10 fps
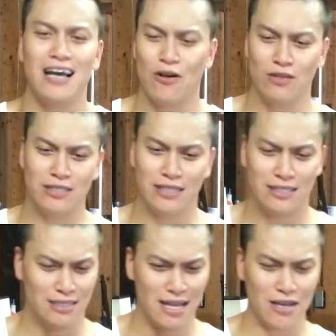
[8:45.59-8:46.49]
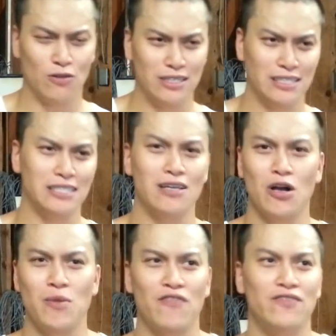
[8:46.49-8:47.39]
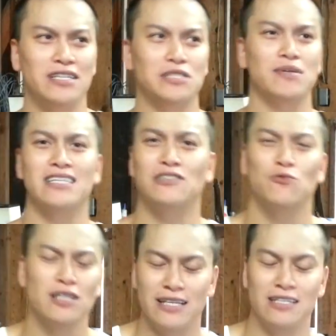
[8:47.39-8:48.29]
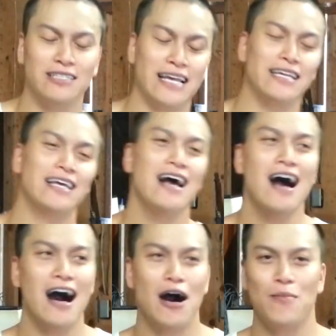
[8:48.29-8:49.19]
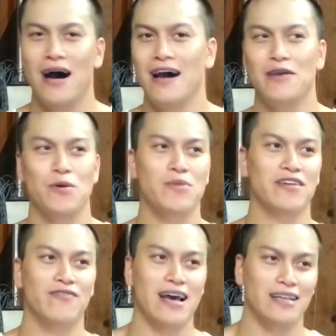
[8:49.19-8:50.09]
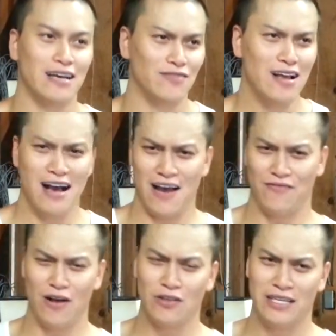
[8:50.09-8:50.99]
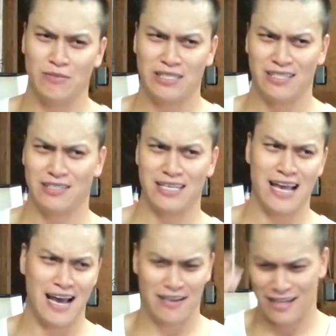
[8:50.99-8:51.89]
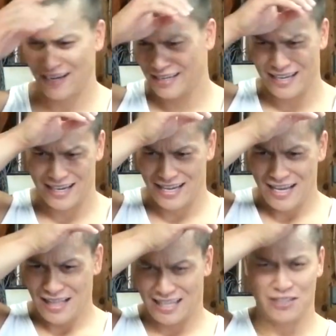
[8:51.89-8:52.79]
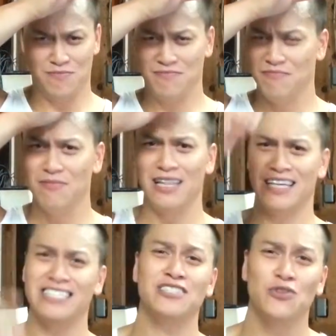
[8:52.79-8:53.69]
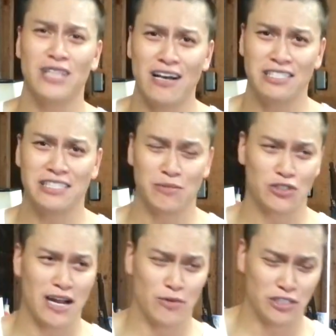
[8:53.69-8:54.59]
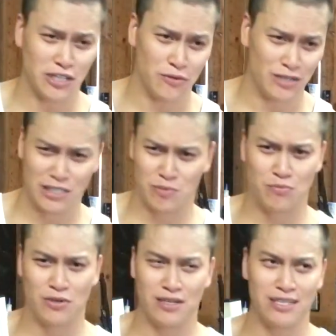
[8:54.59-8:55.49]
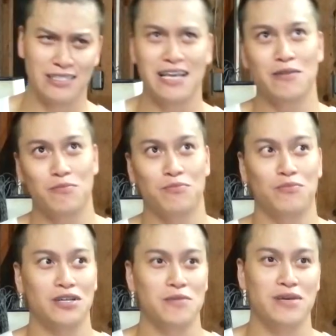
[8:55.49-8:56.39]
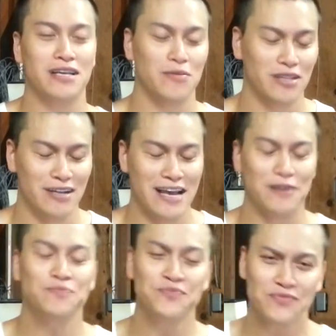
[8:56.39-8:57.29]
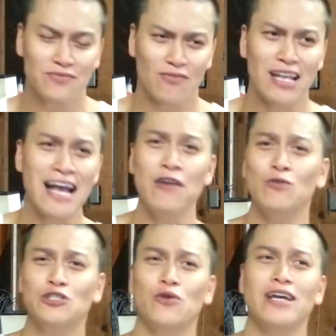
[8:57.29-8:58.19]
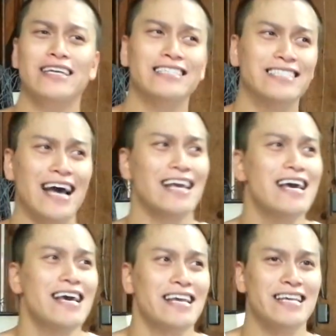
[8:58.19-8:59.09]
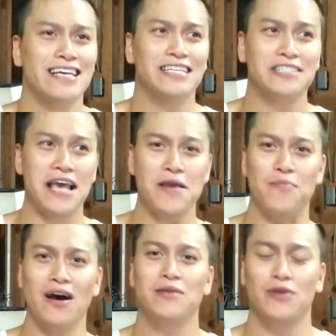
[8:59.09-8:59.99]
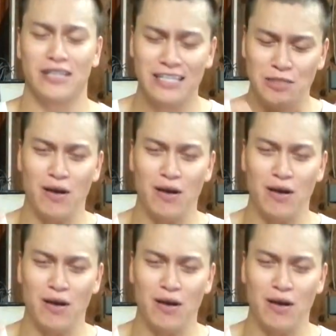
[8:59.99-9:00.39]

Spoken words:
not only does he talk about fitness, but he's really entertaining. I am a big fan. I've followed him since he had like less than 2,000 subscribers, so he's getting pretty big up there now. And what's great is that he is a bodybuilder. He's